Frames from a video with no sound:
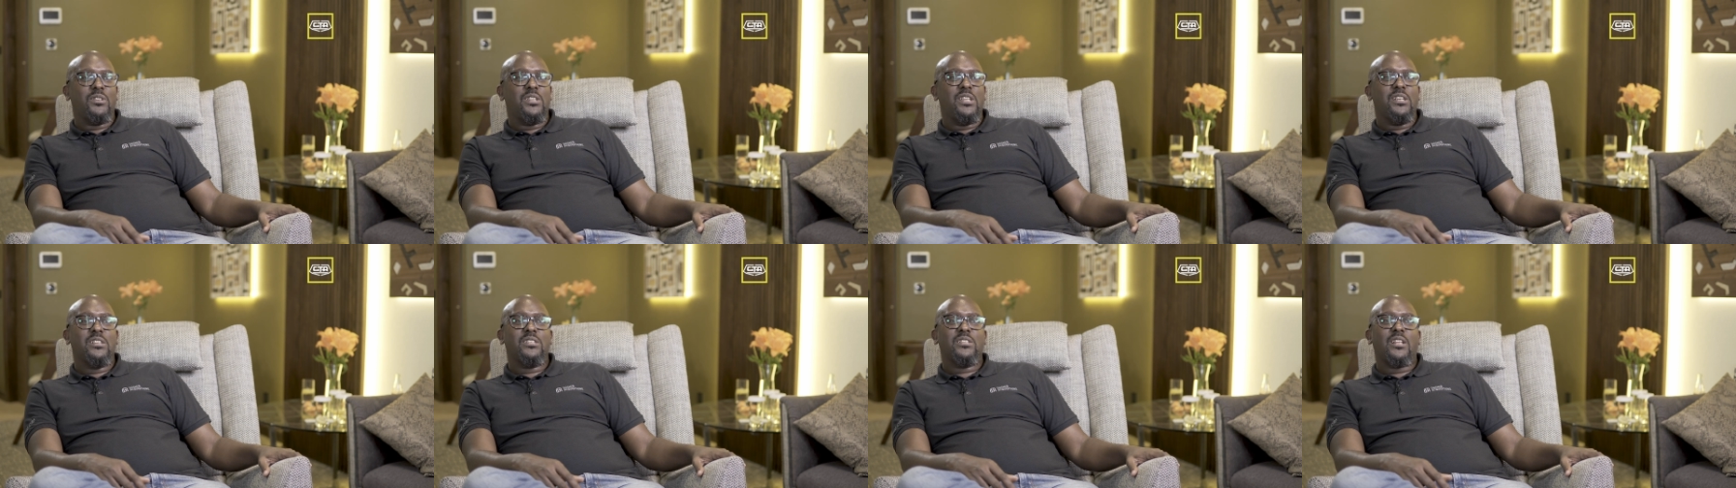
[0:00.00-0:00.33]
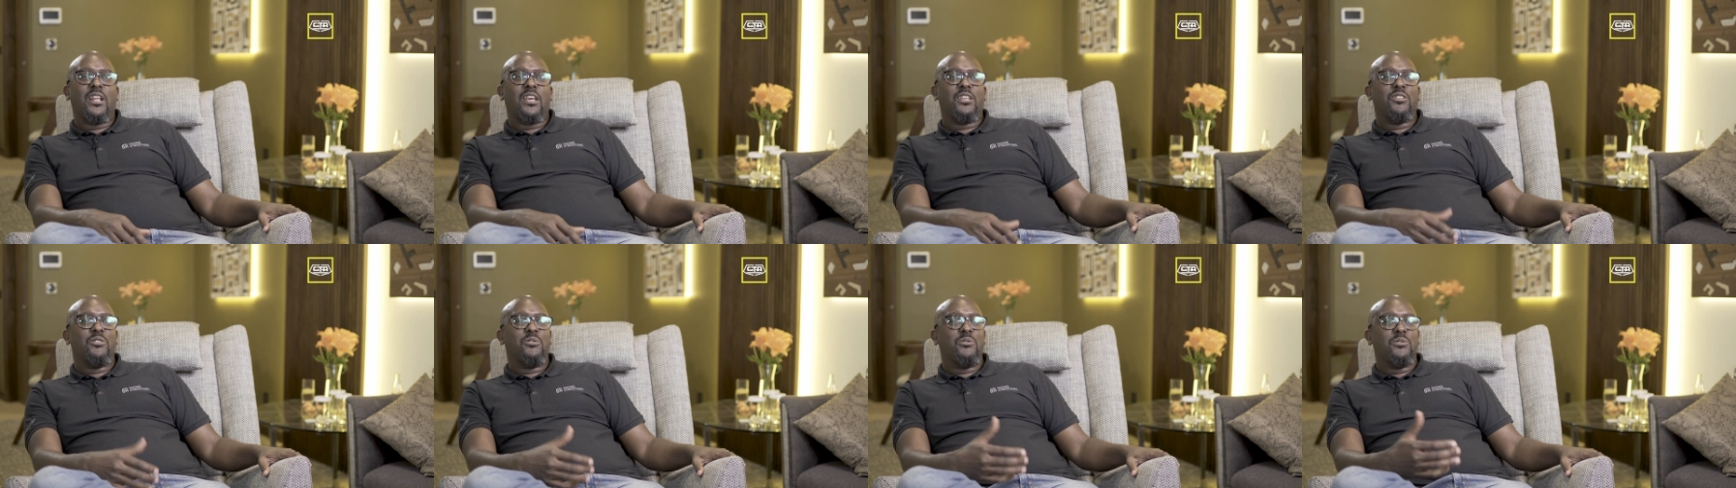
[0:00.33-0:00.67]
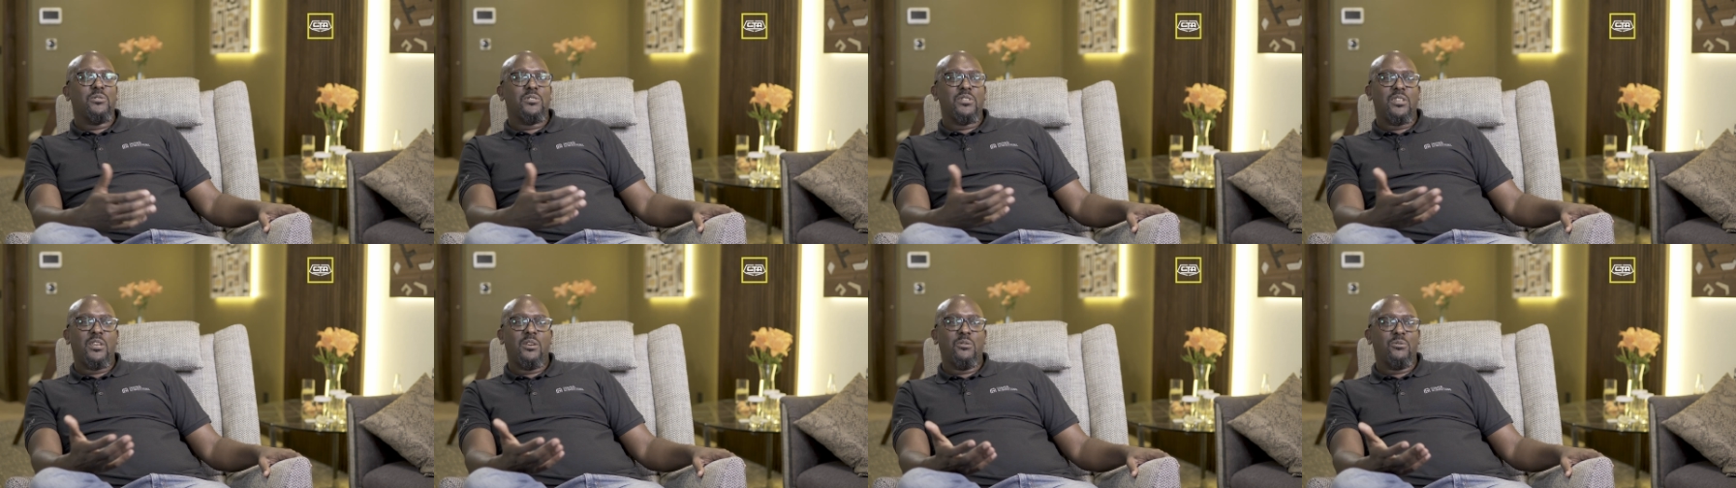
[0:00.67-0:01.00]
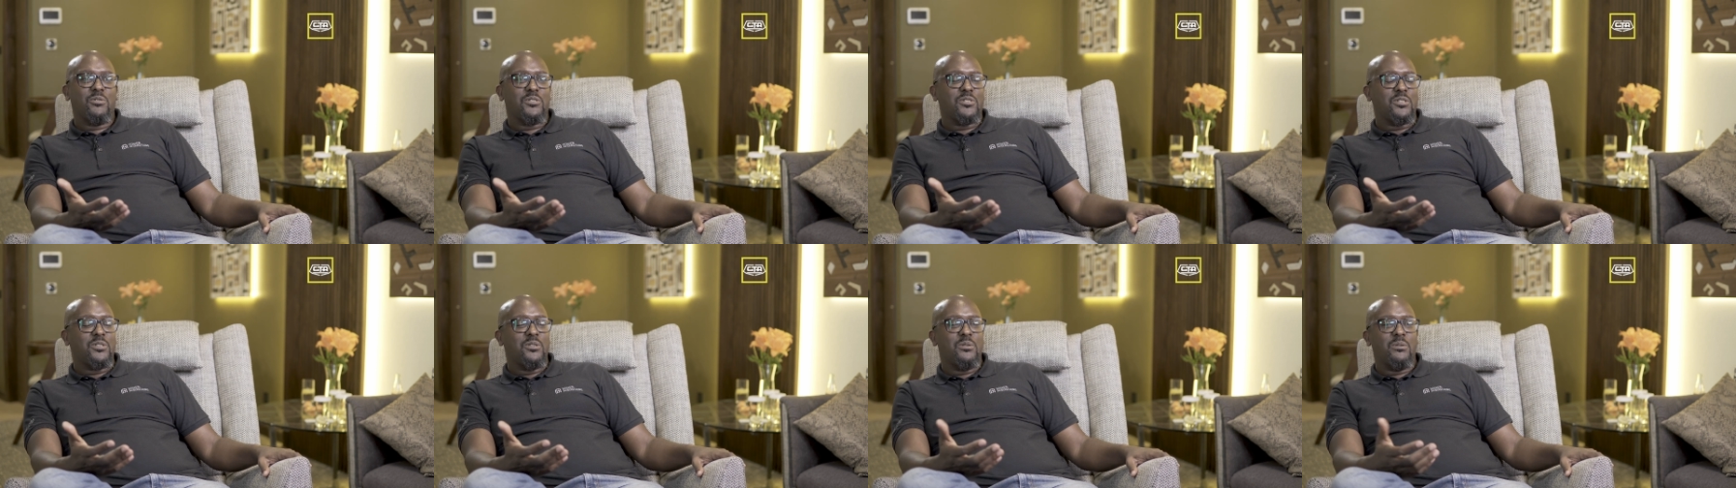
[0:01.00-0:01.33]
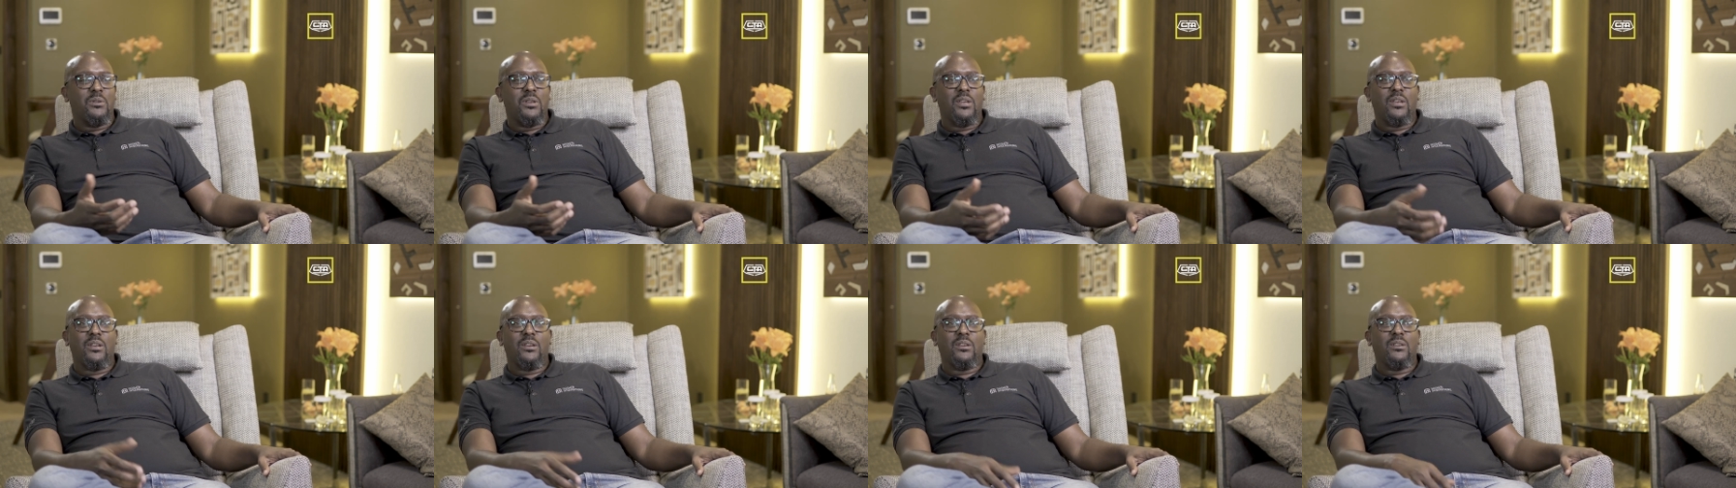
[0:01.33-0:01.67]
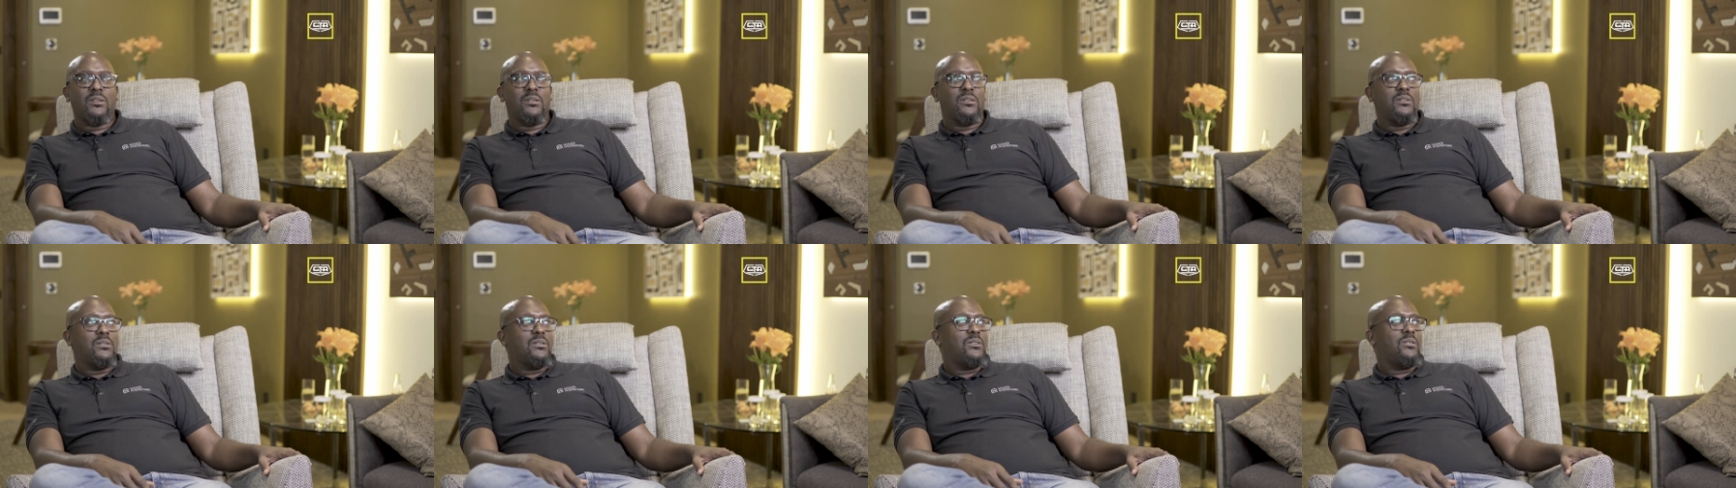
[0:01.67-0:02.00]
deals like those he was
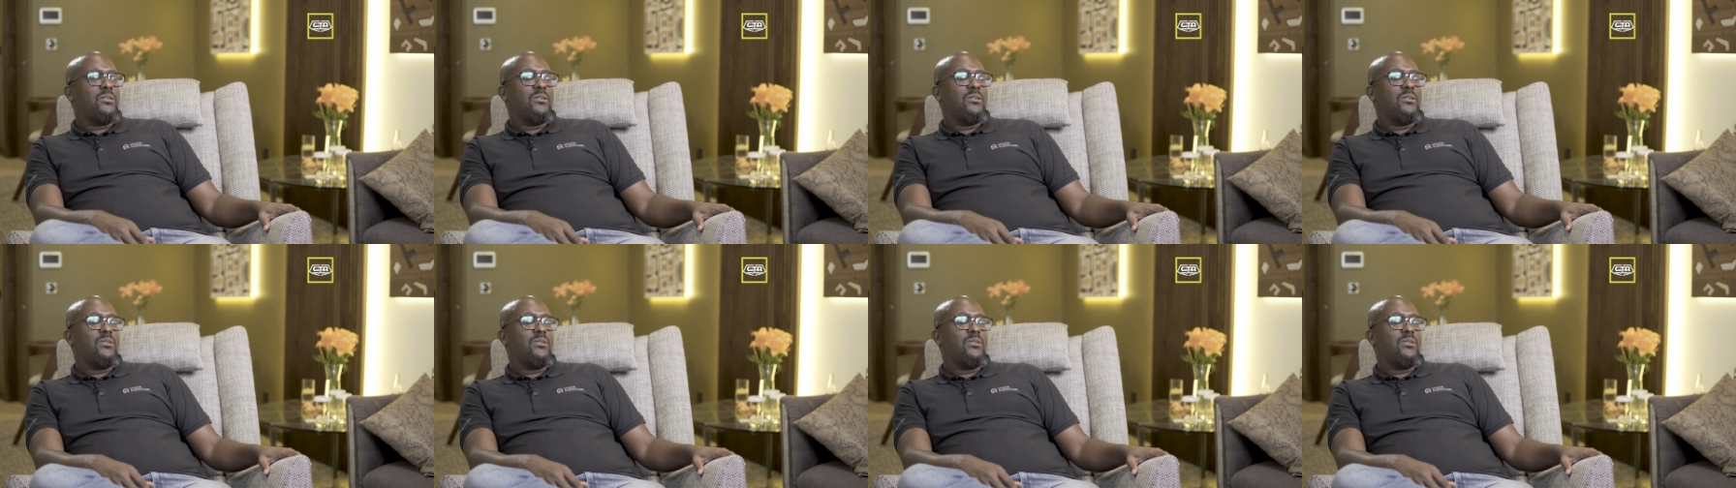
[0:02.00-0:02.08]
doing